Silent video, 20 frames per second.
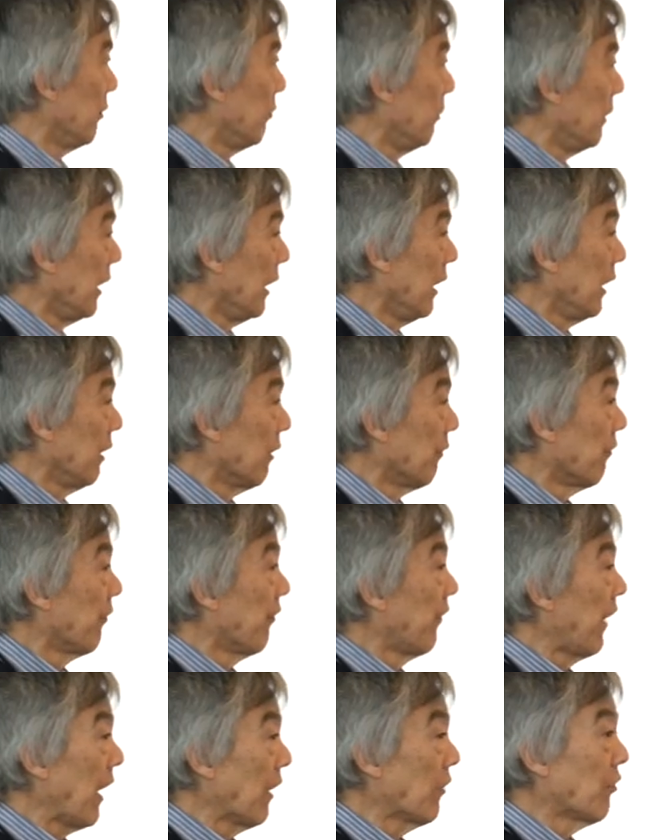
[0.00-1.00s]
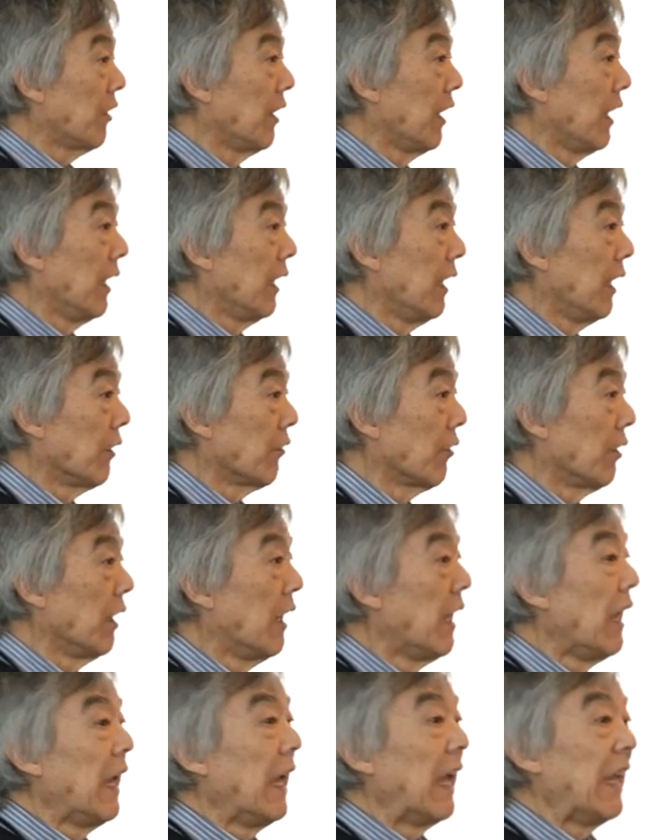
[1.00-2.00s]
to me and fascinating is that
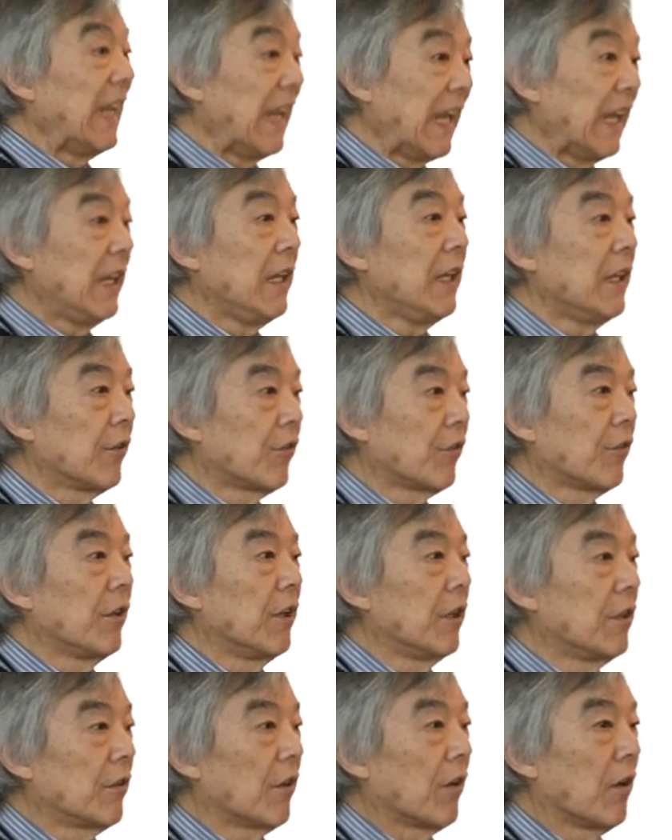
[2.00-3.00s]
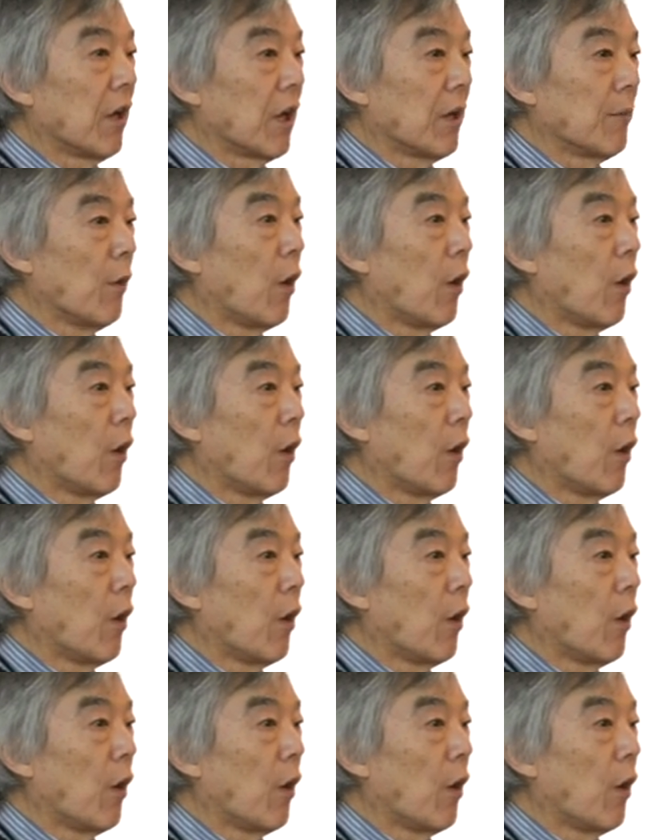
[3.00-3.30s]
at any instant in time,